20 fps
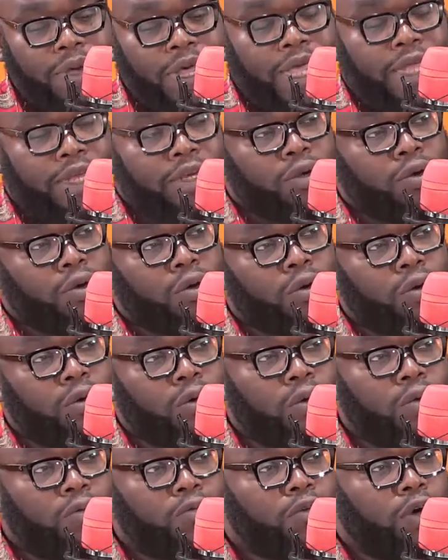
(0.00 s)
I
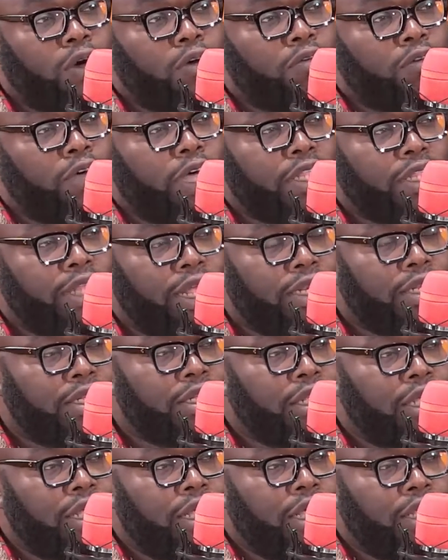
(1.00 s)
know for a fact that
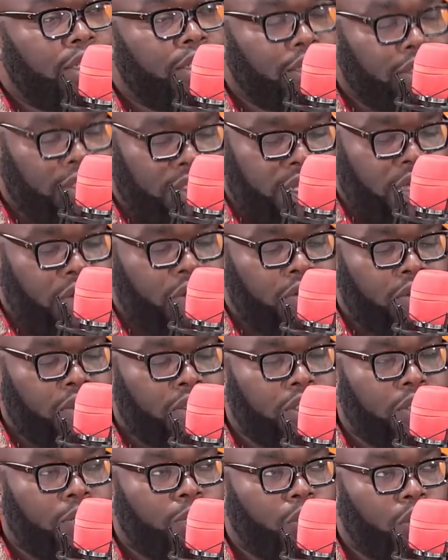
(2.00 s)
just
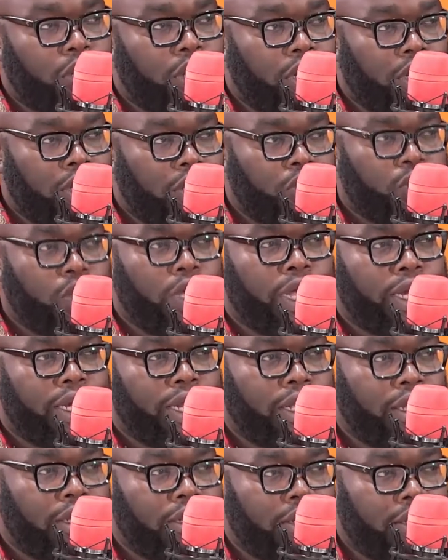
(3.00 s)
across the border,
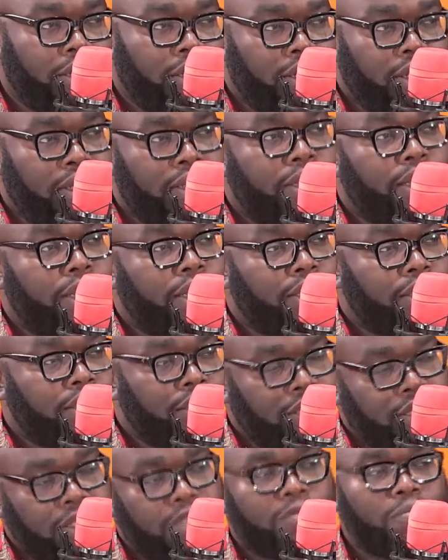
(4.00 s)
Uganda, there is
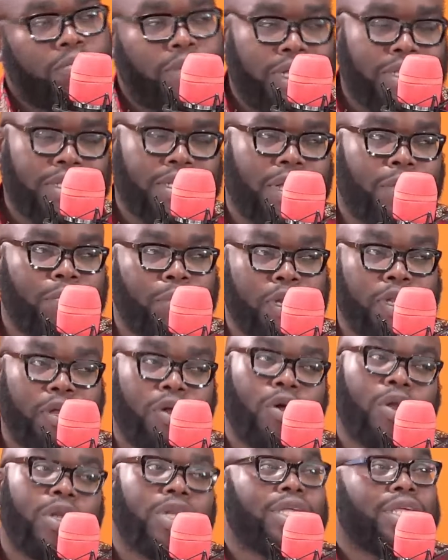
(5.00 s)
this bus company
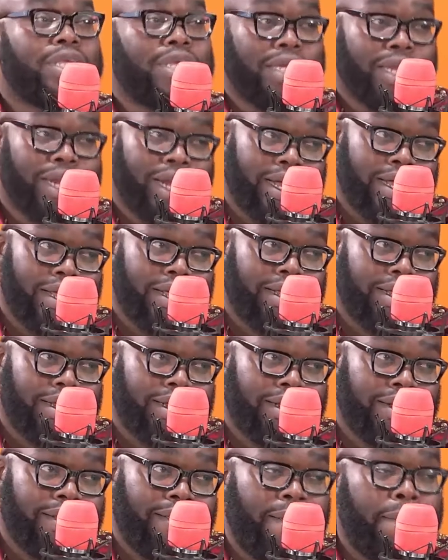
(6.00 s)
called Kira.
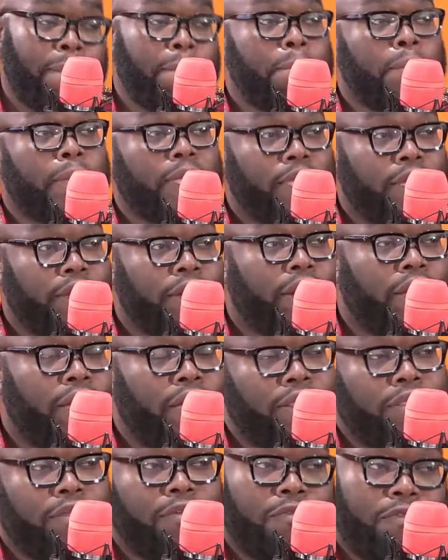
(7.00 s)
Mm. Kira
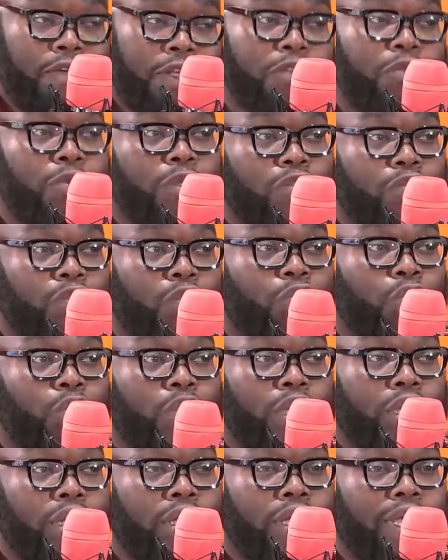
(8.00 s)
are the first ones who are
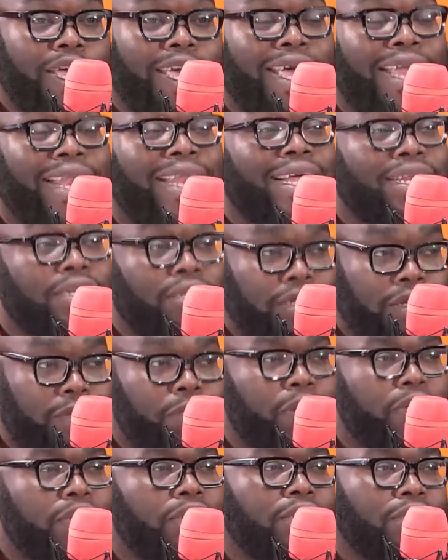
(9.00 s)
doing electric
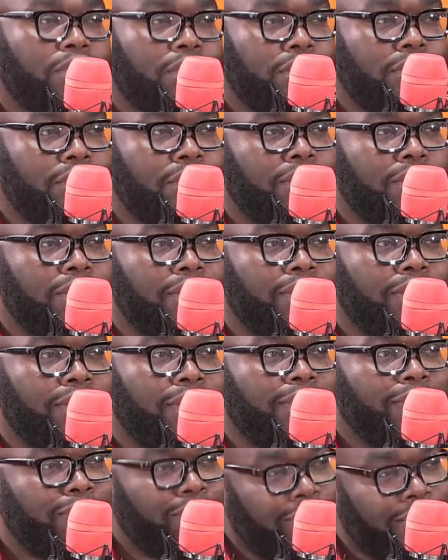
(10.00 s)
buses.
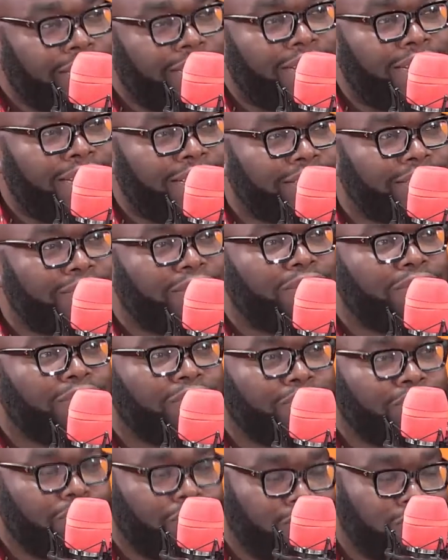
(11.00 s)
So that electric
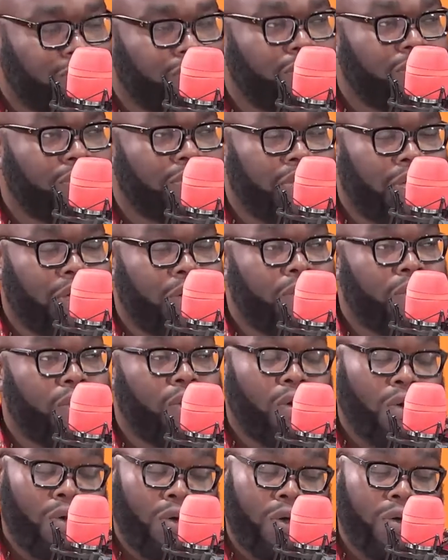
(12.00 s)
conversation also is now
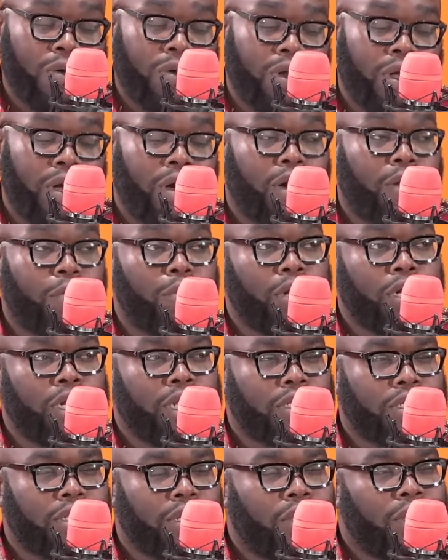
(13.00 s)
on our
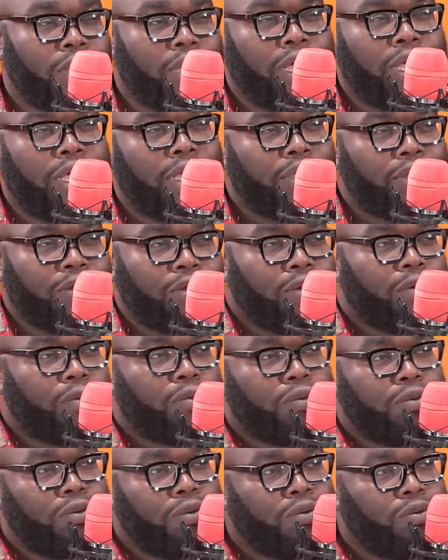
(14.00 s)
borders. You know,
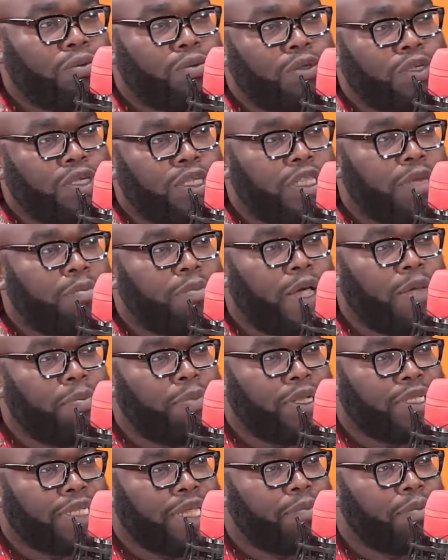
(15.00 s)
you see the
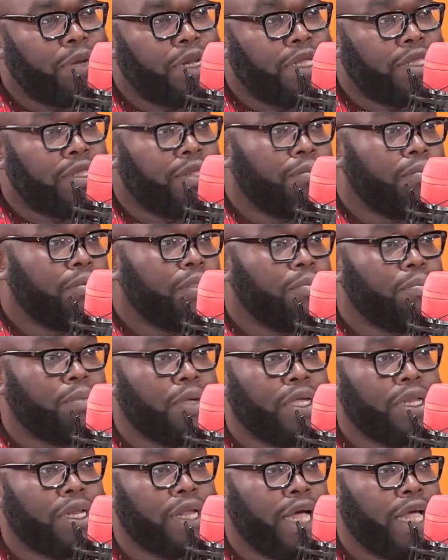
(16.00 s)
bypass happening, the, the
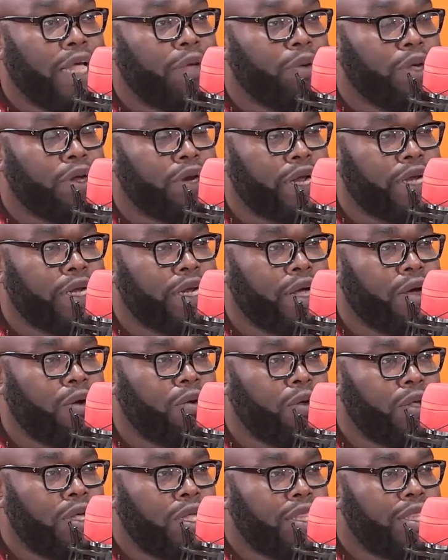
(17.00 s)
main highway right
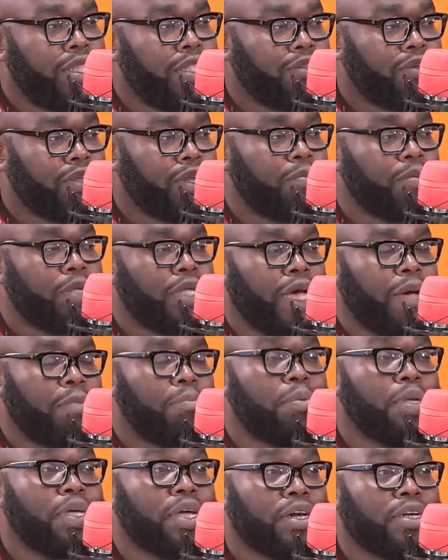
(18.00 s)
now, there's going to be a
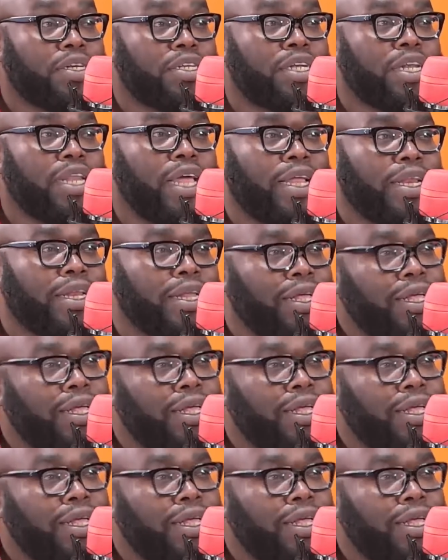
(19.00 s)
B R T line.